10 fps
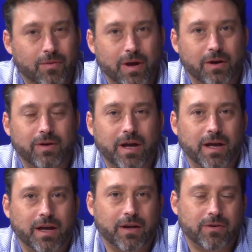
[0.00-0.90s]
Well,
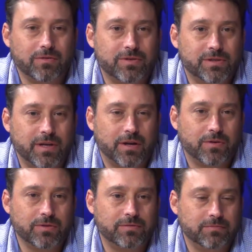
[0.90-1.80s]
I could I
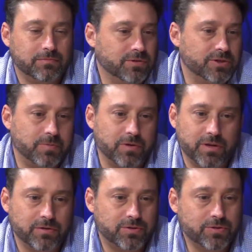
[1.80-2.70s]
could
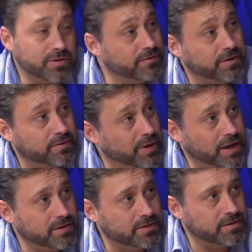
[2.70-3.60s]
respond in two different
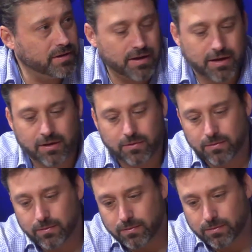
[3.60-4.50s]
ways. Uh,
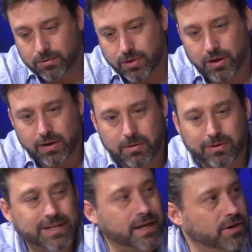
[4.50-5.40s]
talking
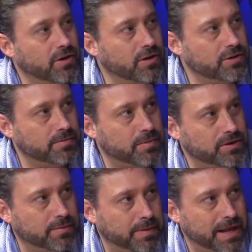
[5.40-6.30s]
about technology,
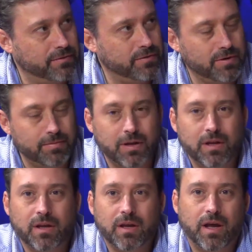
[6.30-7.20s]
about a platform,
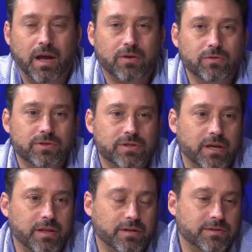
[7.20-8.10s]
I could
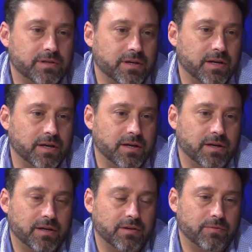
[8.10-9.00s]
say that's uh,
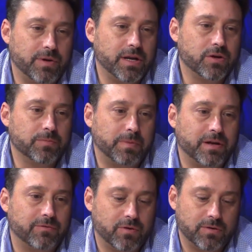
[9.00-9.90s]
a really good
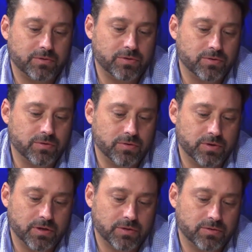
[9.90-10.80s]
platform
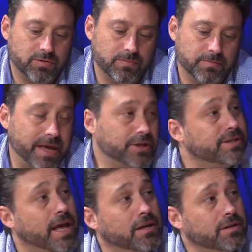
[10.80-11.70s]
to to
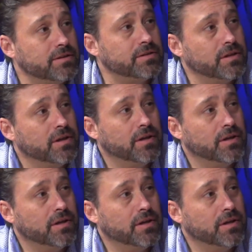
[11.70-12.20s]
match talents,